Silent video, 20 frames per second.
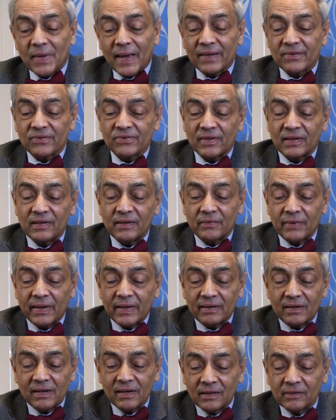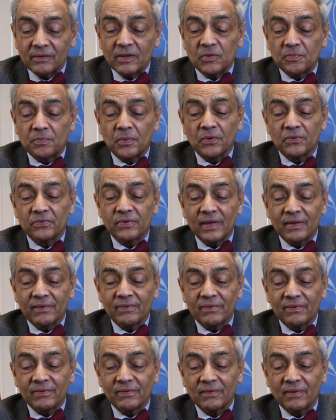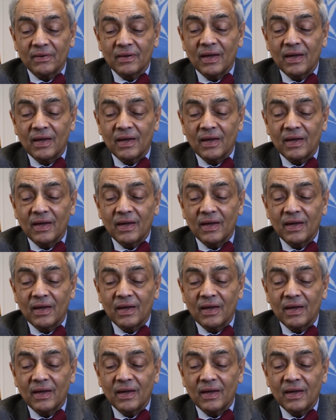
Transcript: accelerate this process?